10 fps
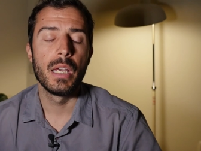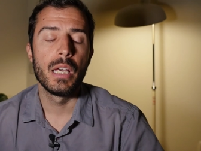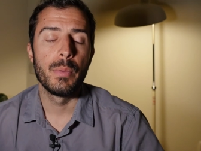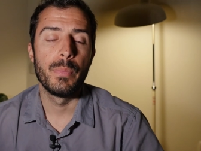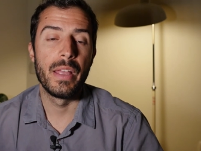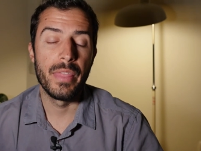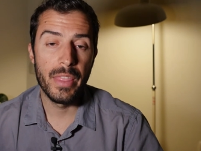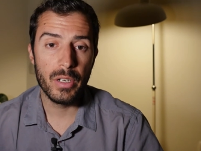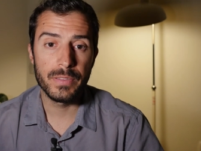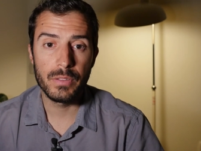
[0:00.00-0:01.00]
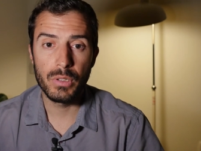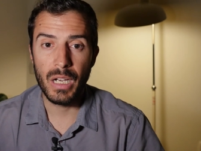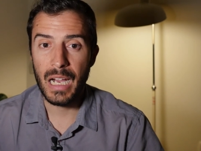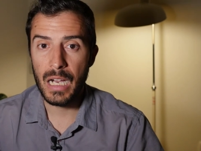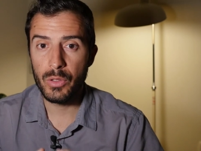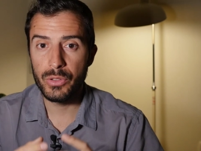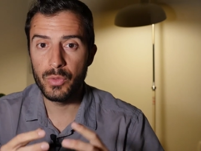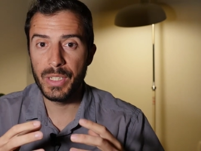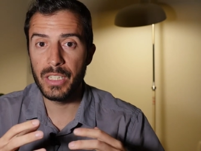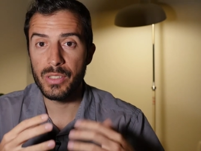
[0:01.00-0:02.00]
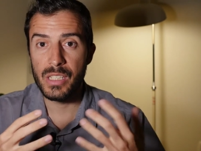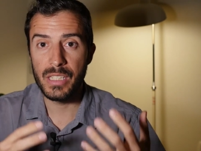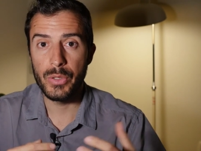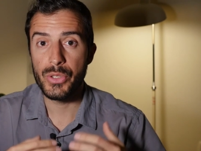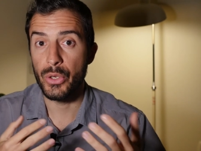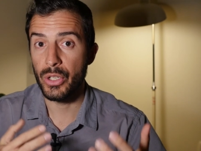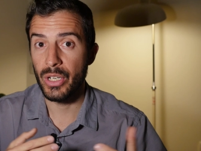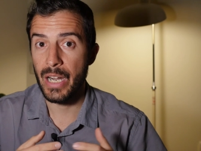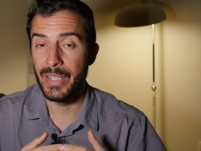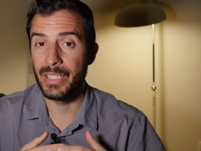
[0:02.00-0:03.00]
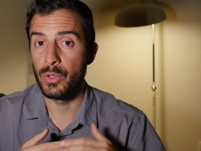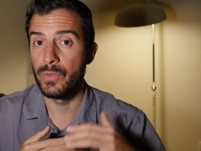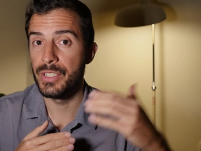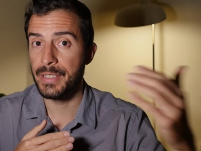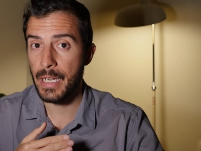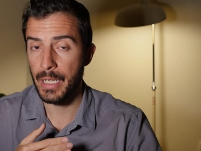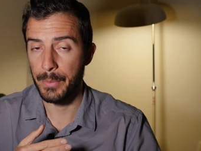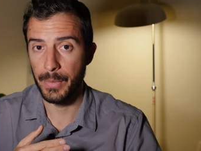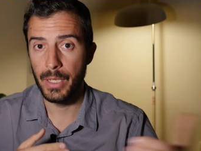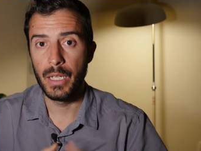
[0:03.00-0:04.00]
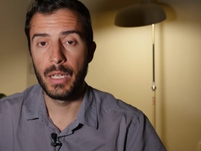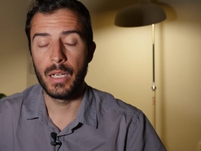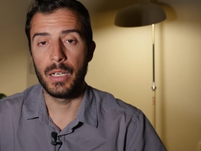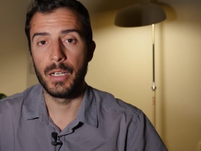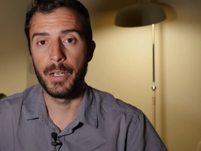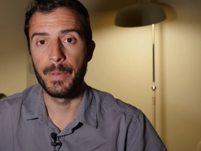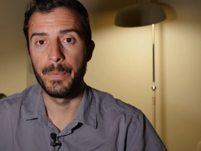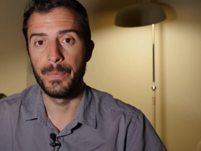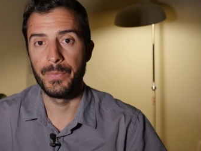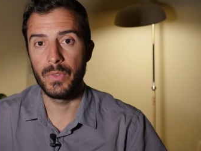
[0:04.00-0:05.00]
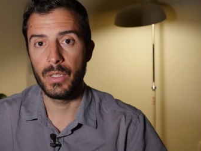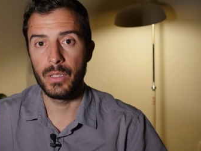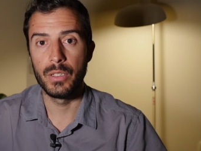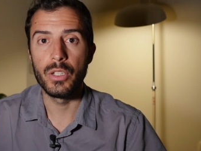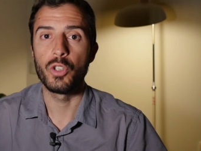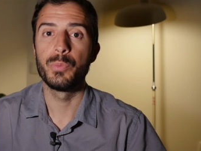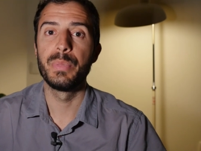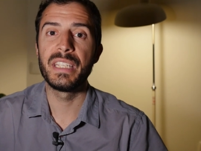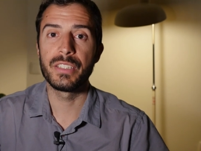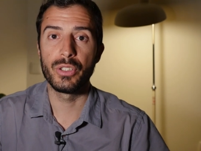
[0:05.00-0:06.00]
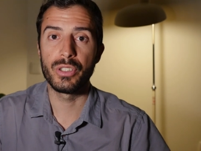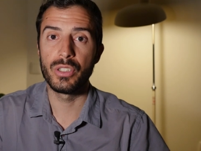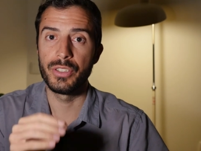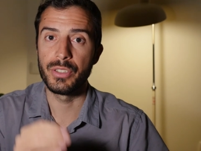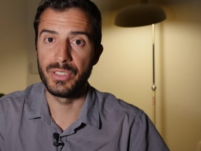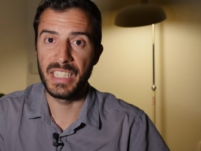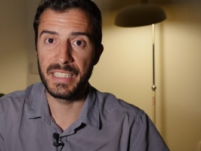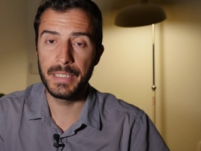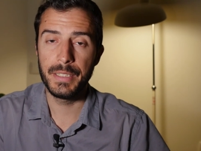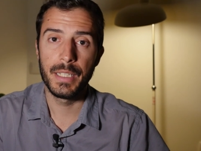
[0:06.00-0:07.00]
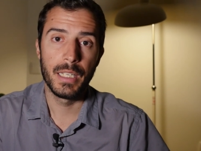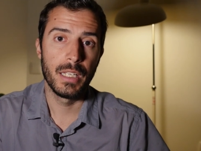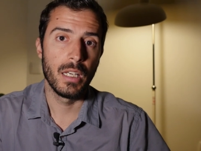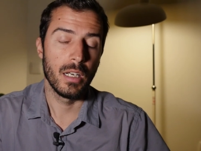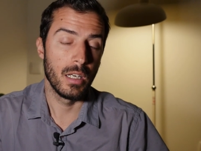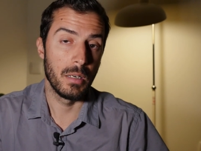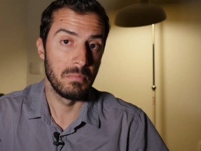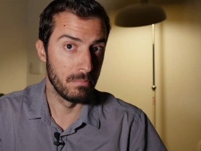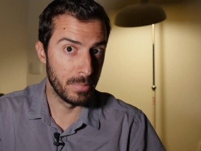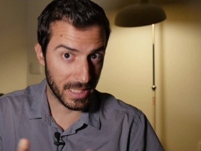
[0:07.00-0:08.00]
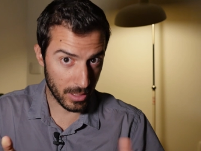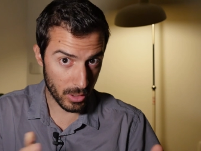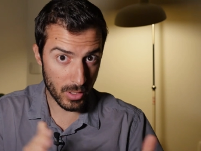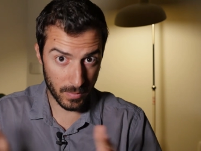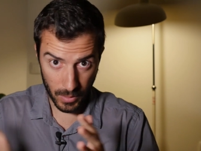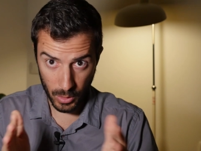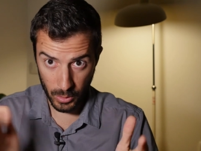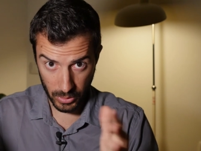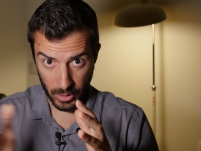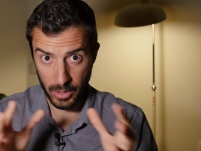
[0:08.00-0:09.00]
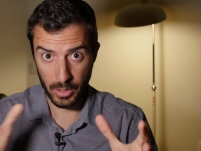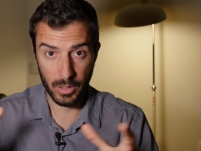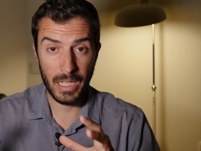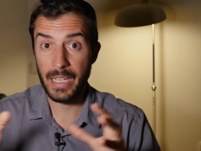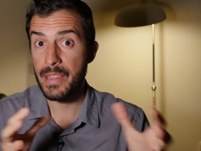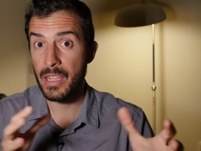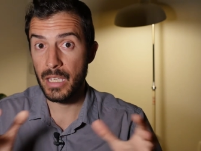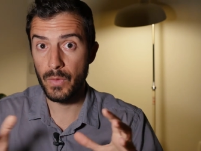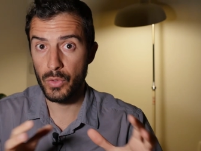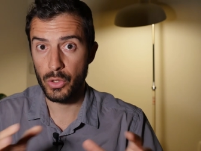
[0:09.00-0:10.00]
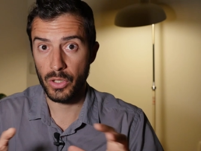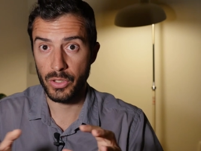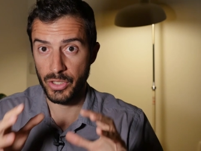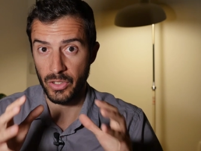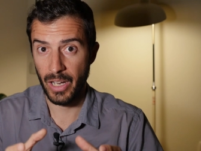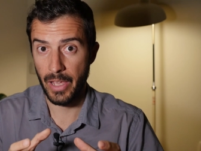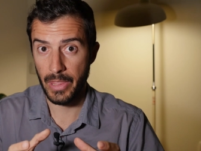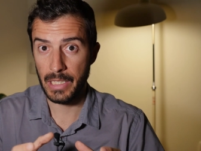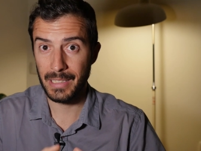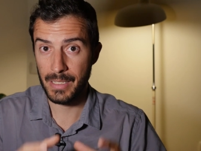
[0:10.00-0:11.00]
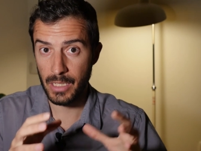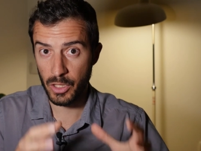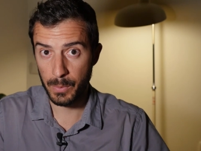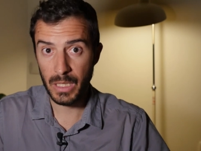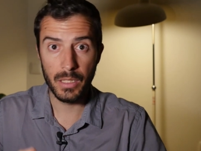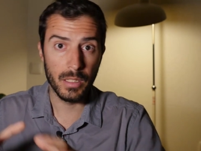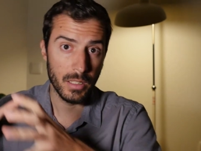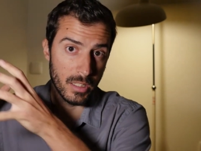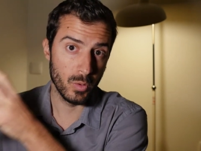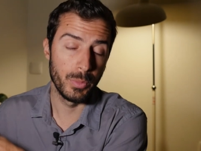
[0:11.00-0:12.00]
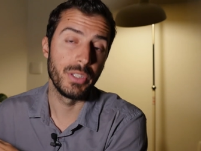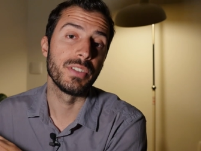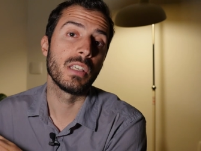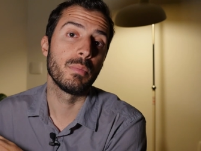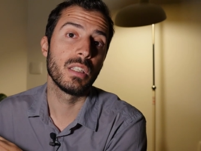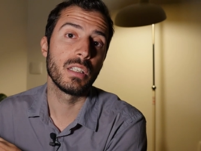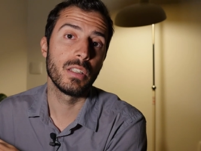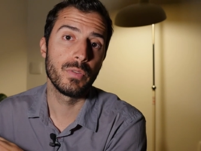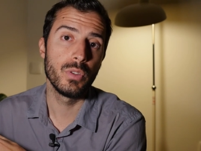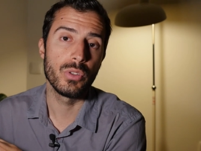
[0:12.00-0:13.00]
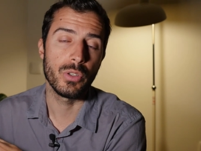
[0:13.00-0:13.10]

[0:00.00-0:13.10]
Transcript: And therefore, how do we consider circularity over time? Um, you know, being circular today, uh, because the flows are and the infrastructures are like that, does not mean it will be the same thing in the future.